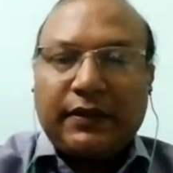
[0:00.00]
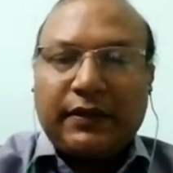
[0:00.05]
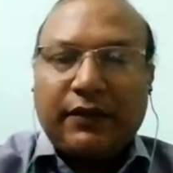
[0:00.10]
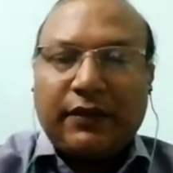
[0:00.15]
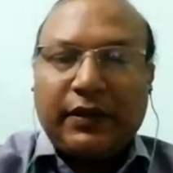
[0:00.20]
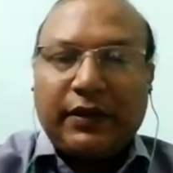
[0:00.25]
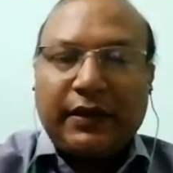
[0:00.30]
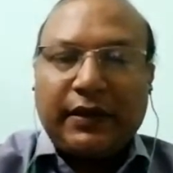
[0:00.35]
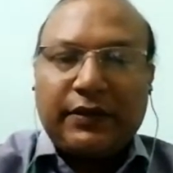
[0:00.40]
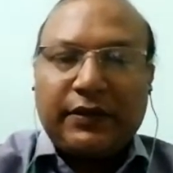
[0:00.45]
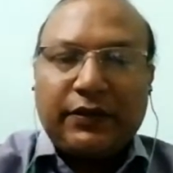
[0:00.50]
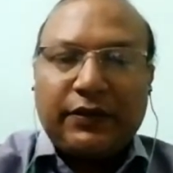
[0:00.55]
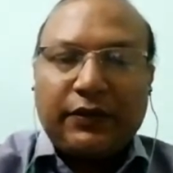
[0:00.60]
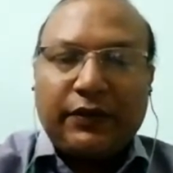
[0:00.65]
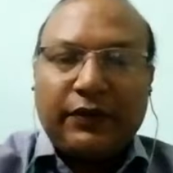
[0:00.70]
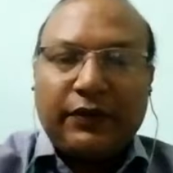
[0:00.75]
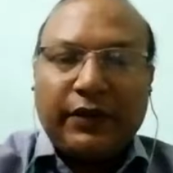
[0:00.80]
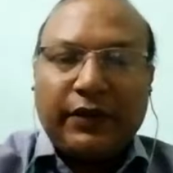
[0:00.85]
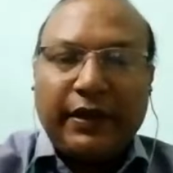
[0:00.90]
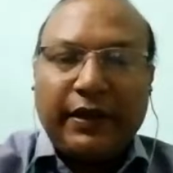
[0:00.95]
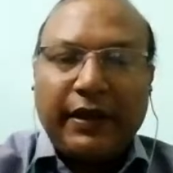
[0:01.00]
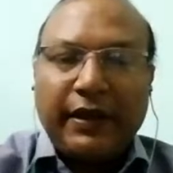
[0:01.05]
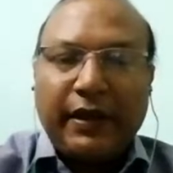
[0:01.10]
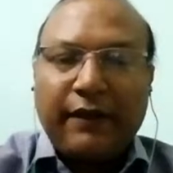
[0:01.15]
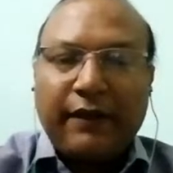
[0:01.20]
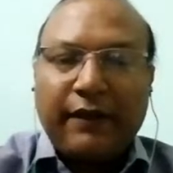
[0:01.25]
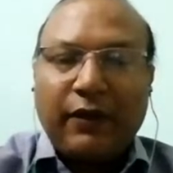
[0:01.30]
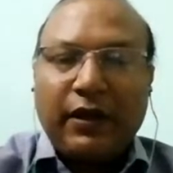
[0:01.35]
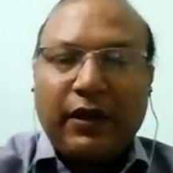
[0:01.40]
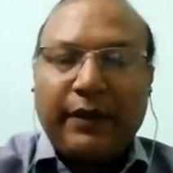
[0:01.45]
Okay, so here
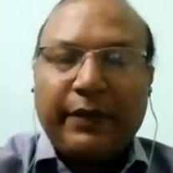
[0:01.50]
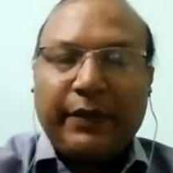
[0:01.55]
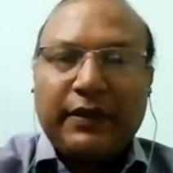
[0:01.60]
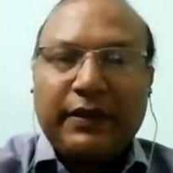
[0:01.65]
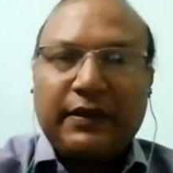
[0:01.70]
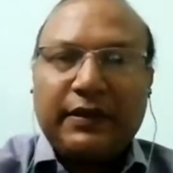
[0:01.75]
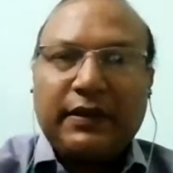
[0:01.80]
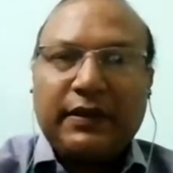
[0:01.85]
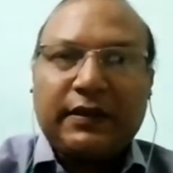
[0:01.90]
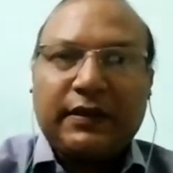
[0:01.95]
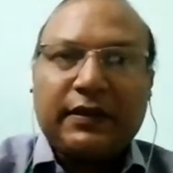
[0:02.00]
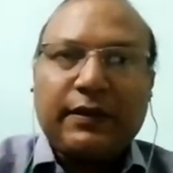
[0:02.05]
what happens is